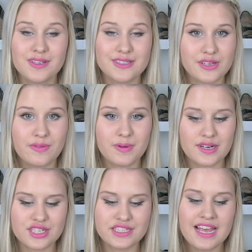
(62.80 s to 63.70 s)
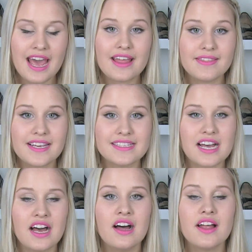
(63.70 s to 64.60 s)
want soft brushes, and
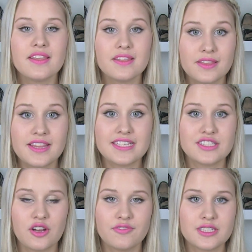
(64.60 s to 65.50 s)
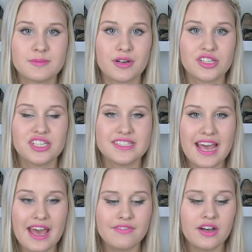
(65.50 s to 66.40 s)
these are the softest brushes
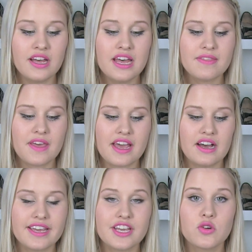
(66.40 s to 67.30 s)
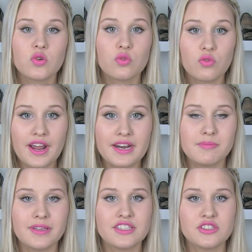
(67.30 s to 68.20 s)
ever. They are
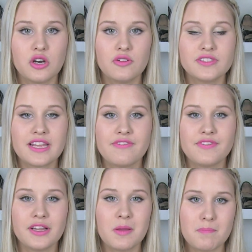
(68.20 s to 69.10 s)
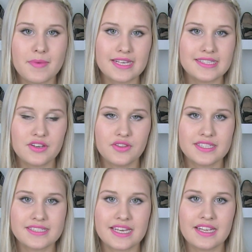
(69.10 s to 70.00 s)
incredibly soft, they feel amazing on
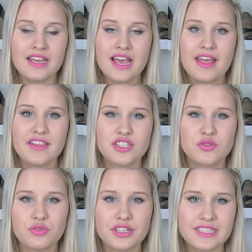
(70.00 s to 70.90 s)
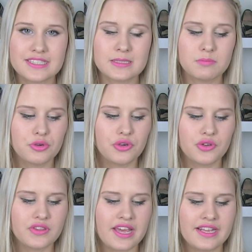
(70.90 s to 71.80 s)
the skin, and they're just really
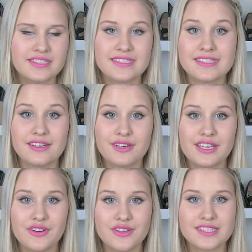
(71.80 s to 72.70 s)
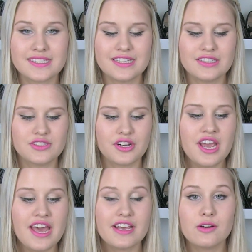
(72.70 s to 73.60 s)
smooth and silky on the skin. So
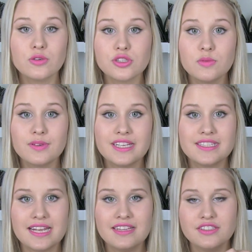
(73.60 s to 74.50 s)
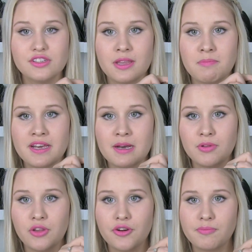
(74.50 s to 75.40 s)
they're also really dense, so they pick
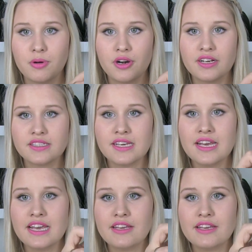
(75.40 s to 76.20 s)
up a lot of product.